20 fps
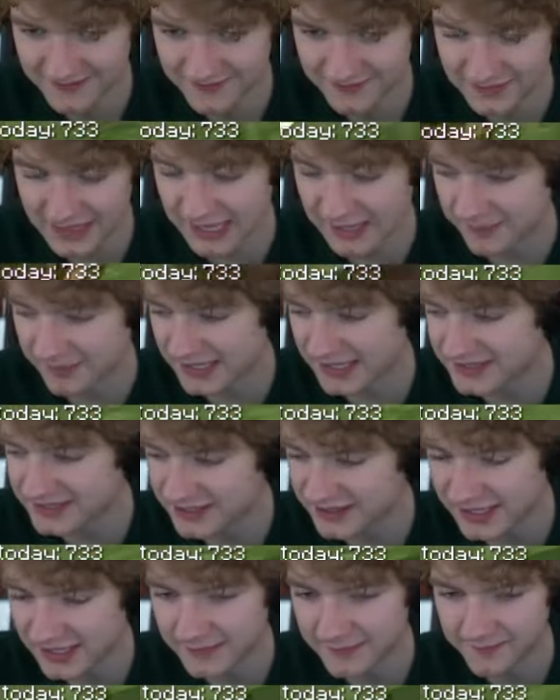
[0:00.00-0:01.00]
Hey, but here's
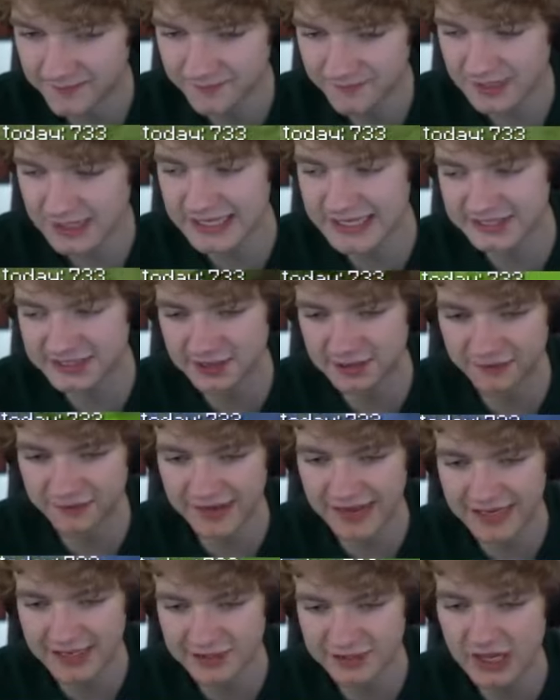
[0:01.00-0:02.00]
the thing. It's the
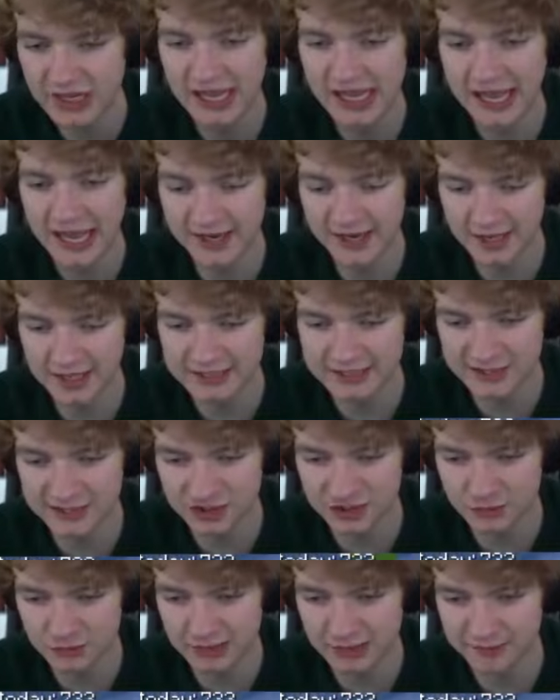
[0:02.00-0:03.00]
fact, and I need you
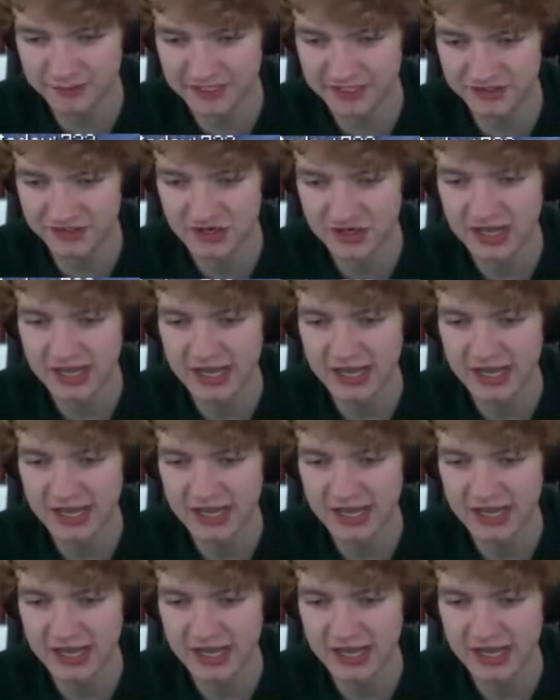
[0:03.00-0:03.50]
to remember this.